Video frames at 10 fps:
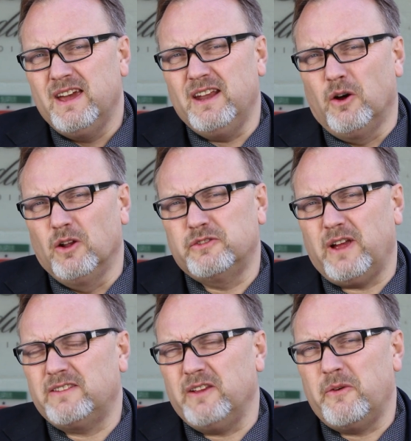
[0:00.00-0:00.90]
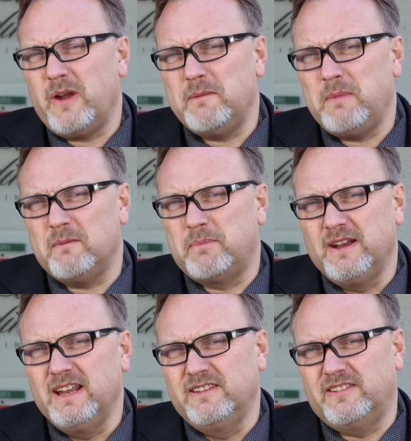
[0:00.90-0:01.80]
and also at the Arabian
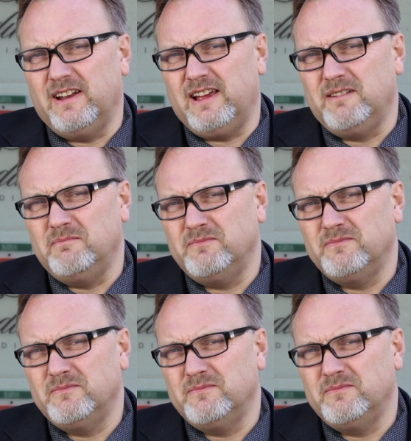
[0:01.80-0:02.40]
Peninsula.